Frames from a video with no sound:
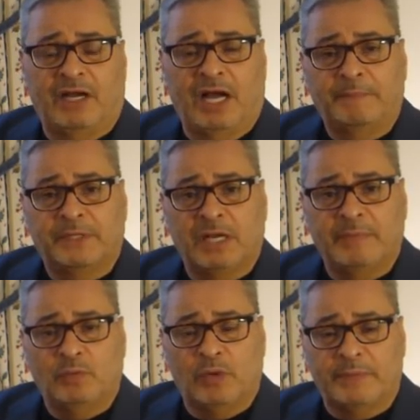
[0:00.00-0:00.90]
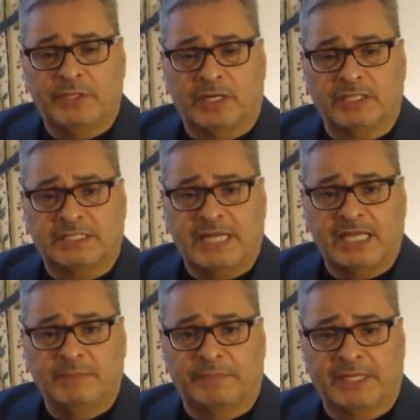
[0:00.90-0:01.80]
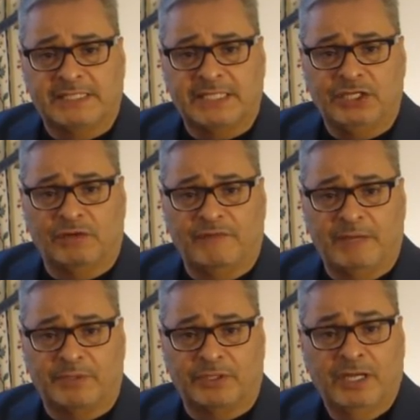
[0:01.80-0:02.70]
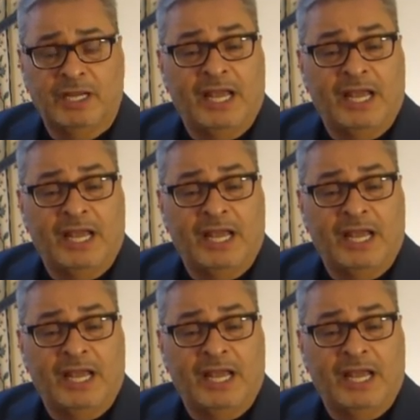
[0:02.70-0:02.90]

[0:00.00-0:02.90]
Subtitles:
upcoming webinars taking place in November